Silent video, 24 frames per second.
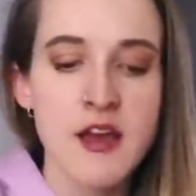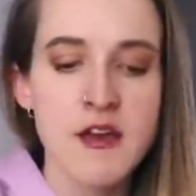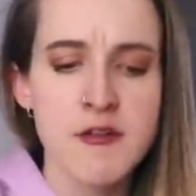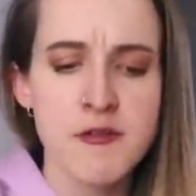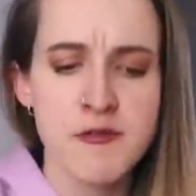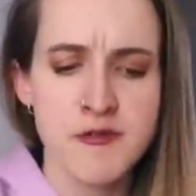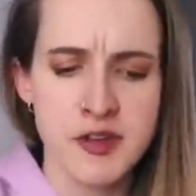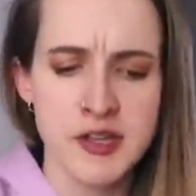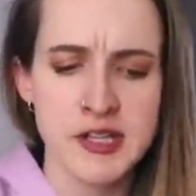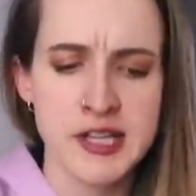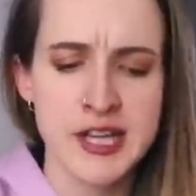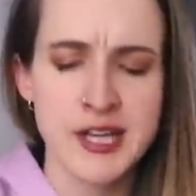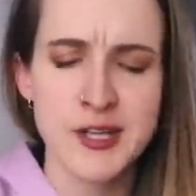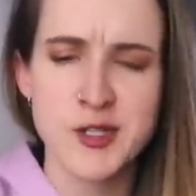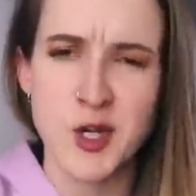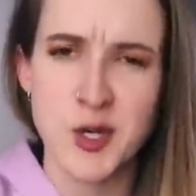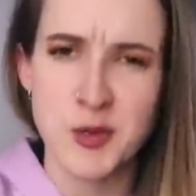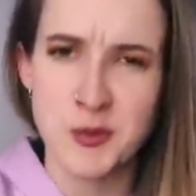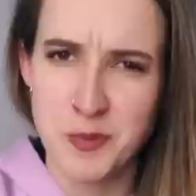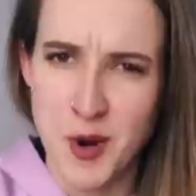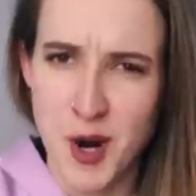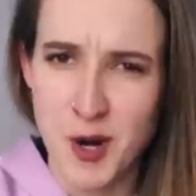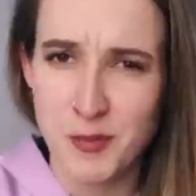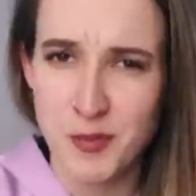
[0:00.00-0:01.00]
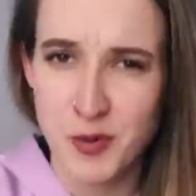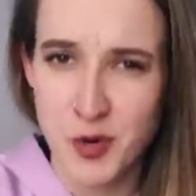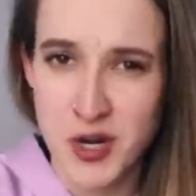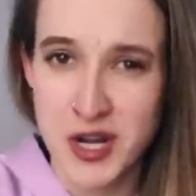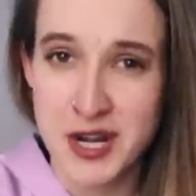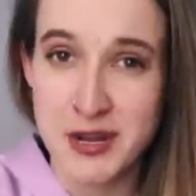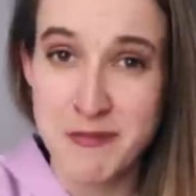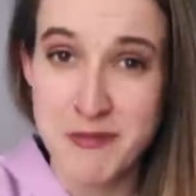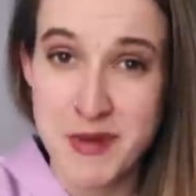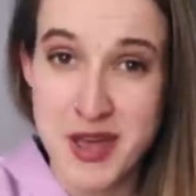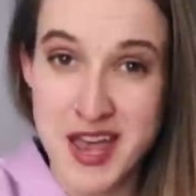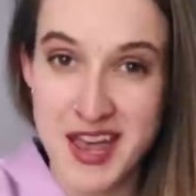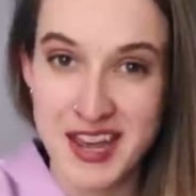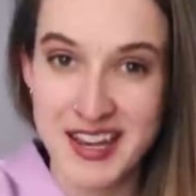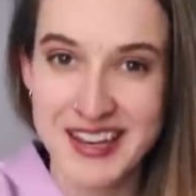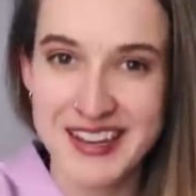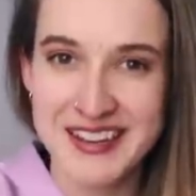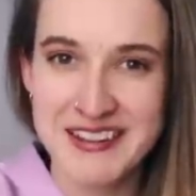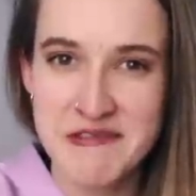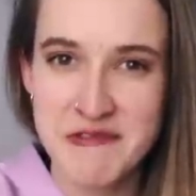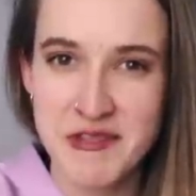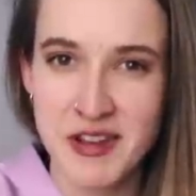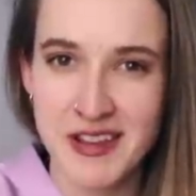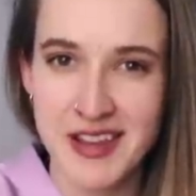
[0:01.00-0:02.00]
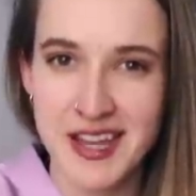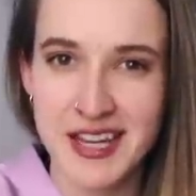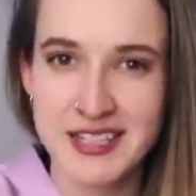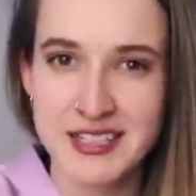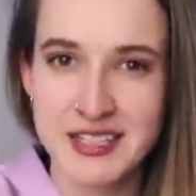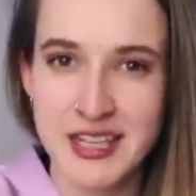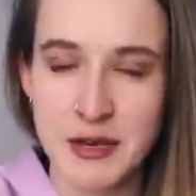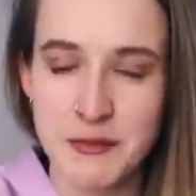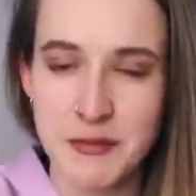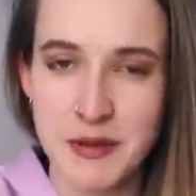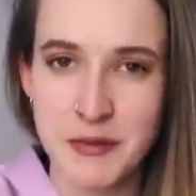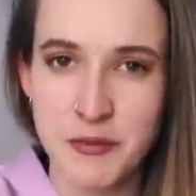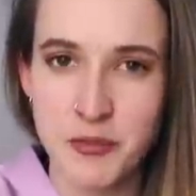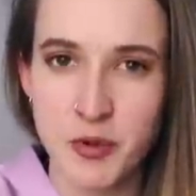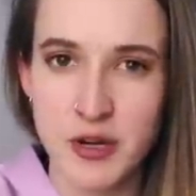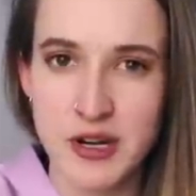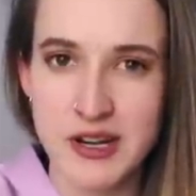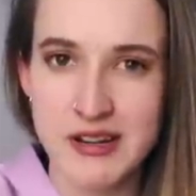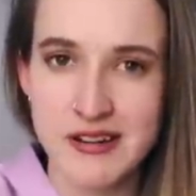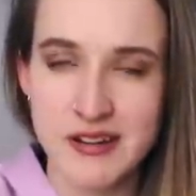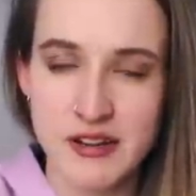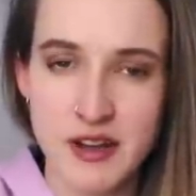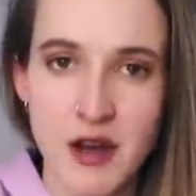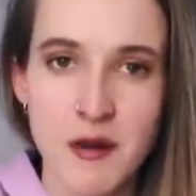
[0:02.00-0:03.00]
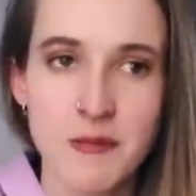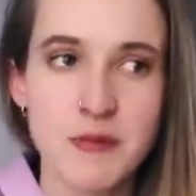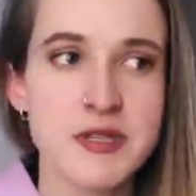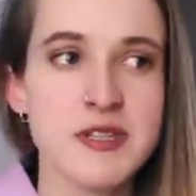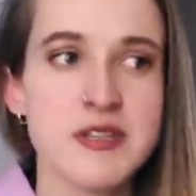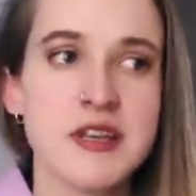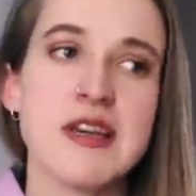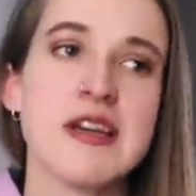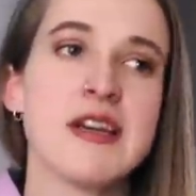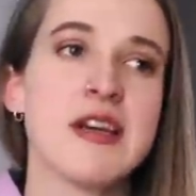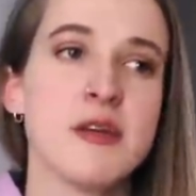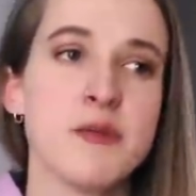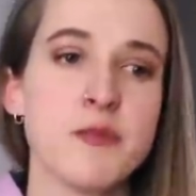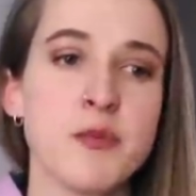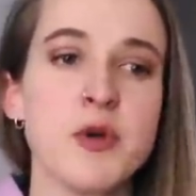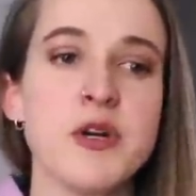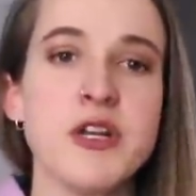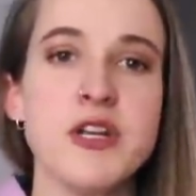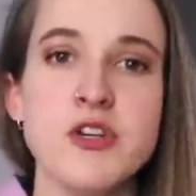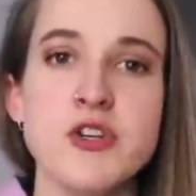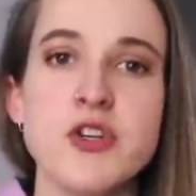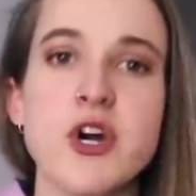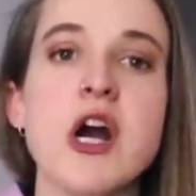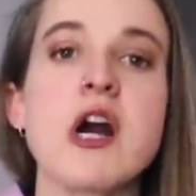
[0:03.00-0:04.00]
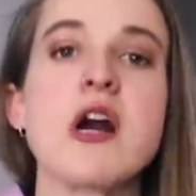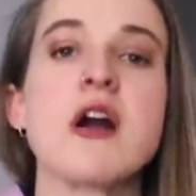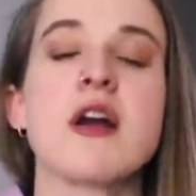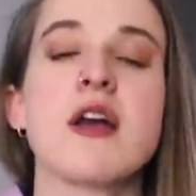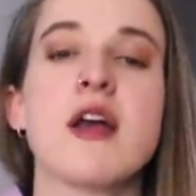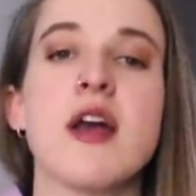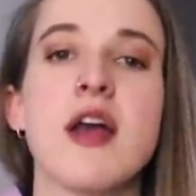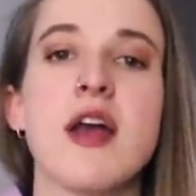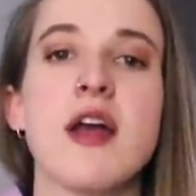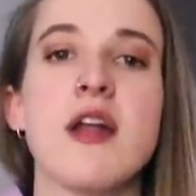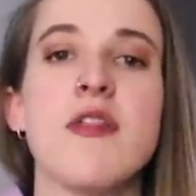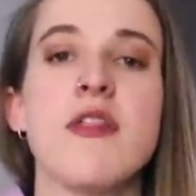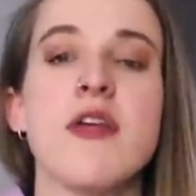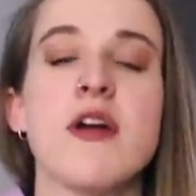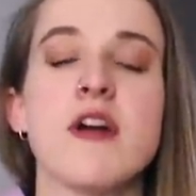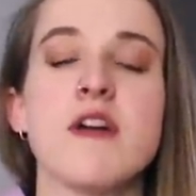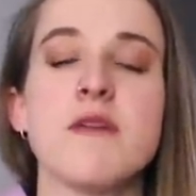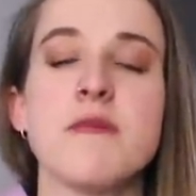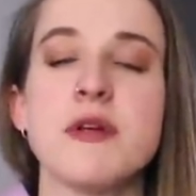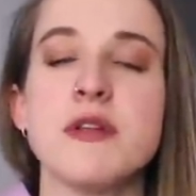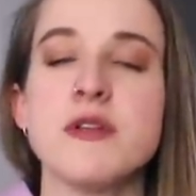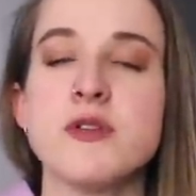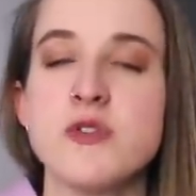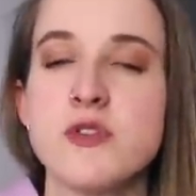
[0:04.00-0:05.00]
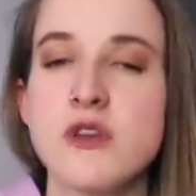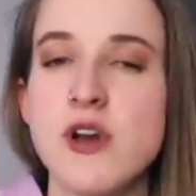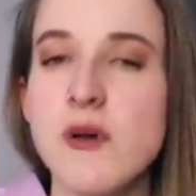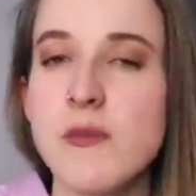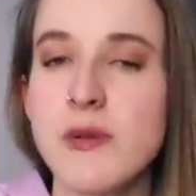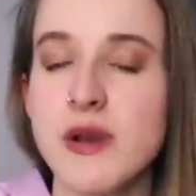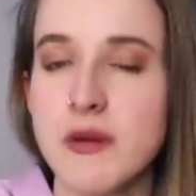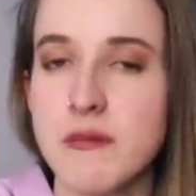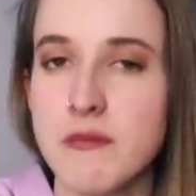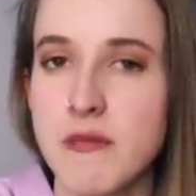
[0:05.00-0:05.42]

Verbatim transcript: Feelings are pretty big. Feelings can be pretty encompassing and pretty dark. And there have been so many